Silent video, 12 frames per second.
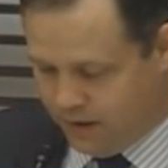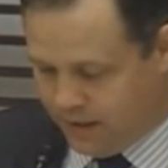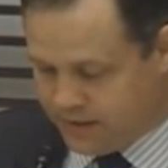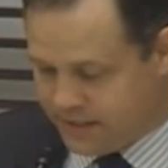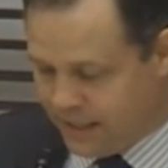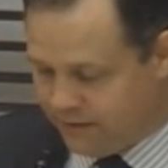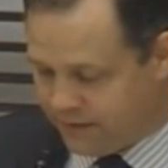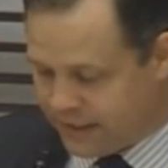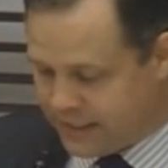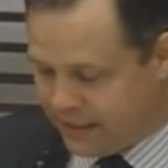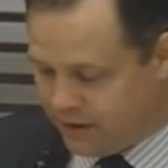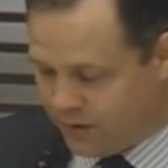Instead of
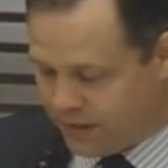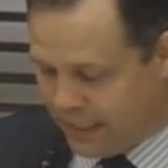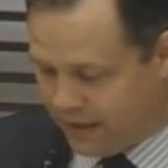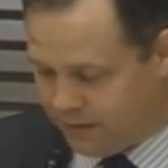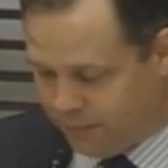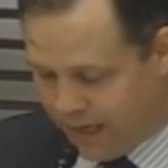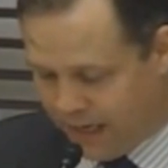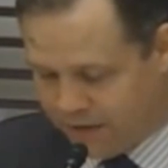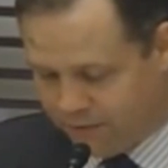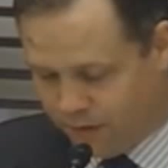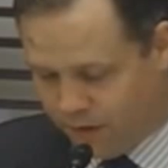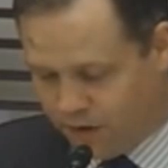continuing down the
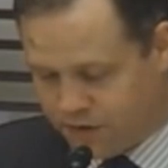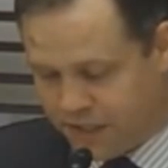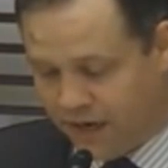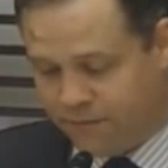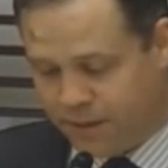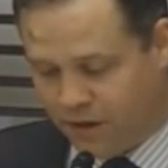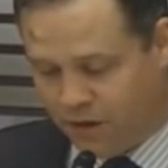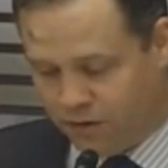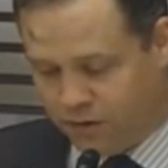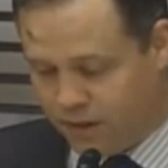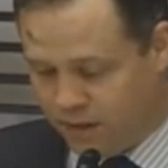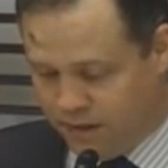path of large
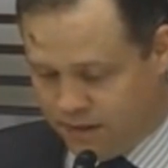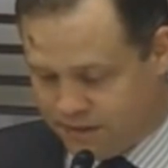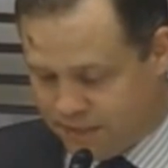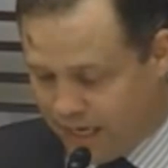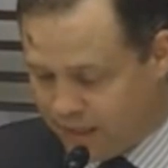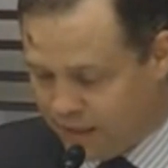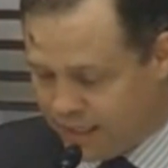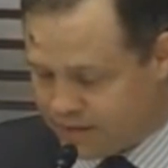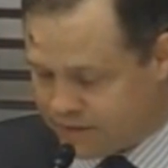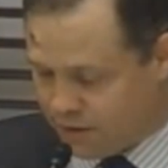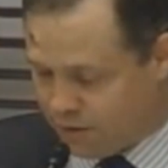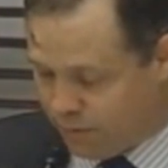government-owned
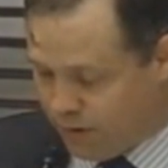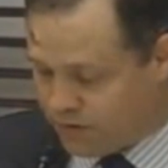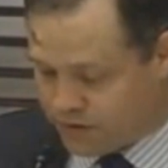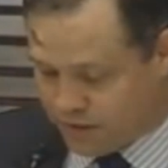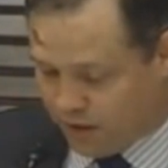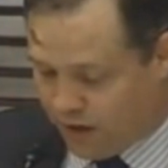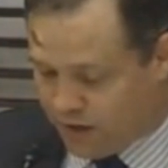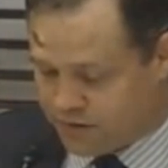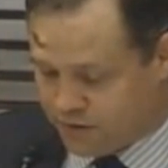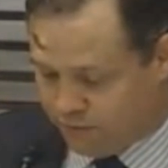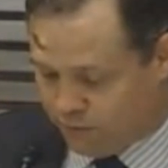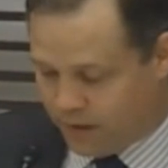satellites that are prone to
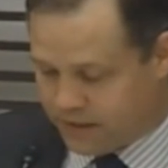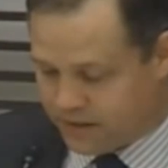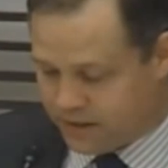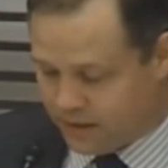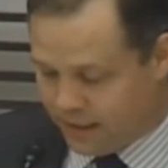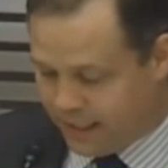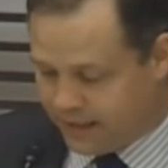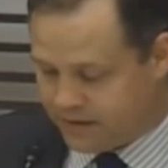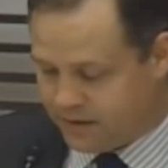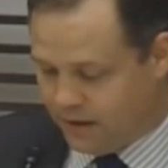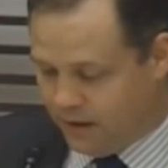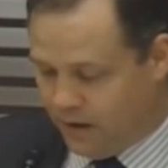cost overruns and
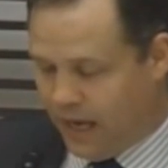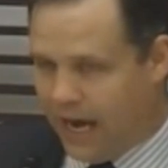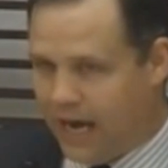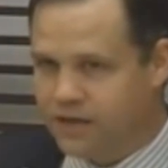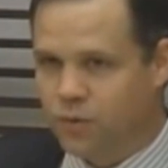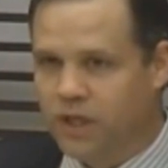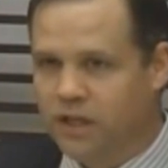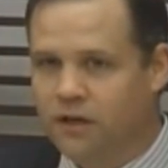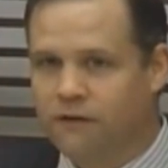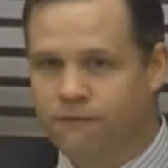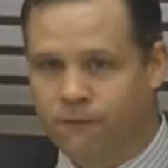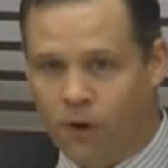delays, as we
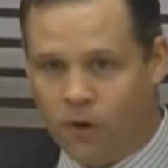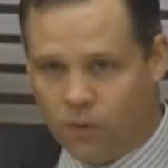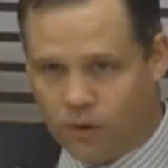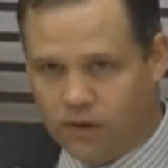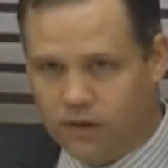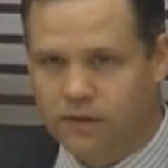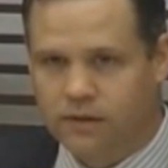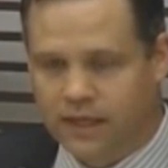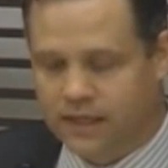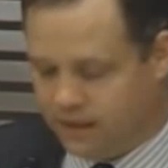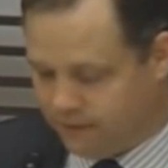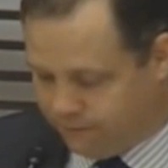look forward
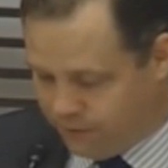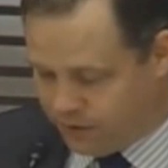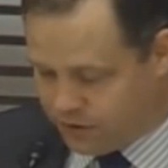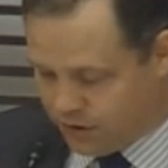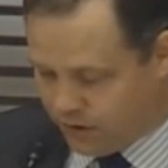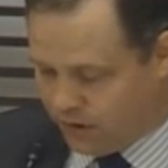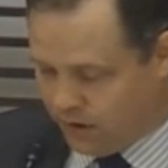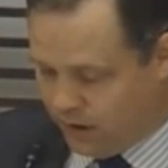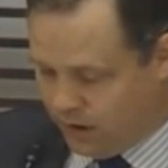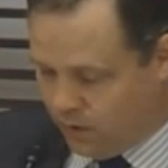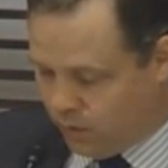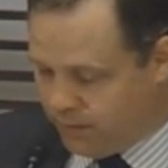into the future,
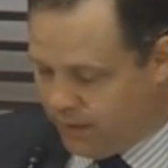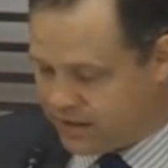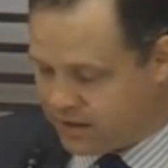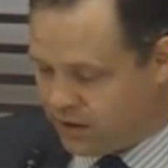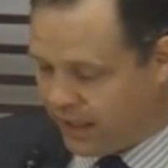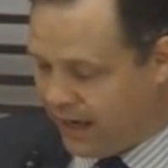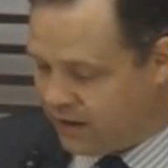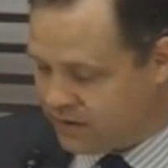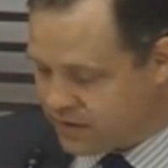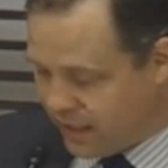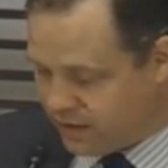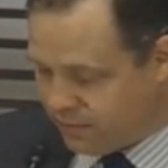we must look
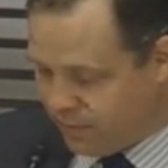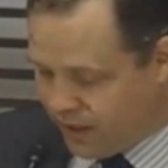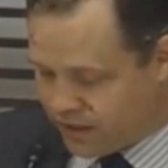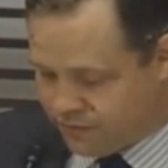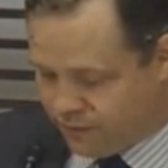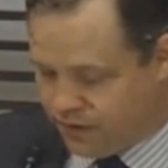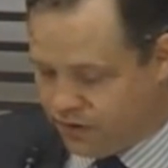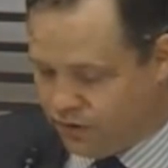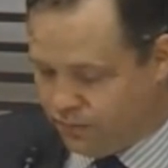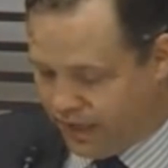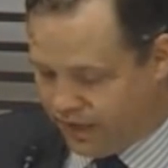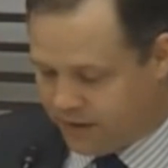outside the box for
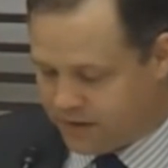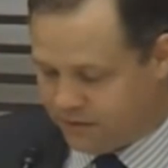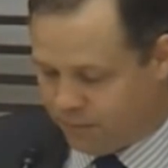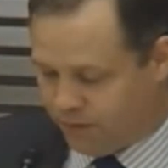new methods of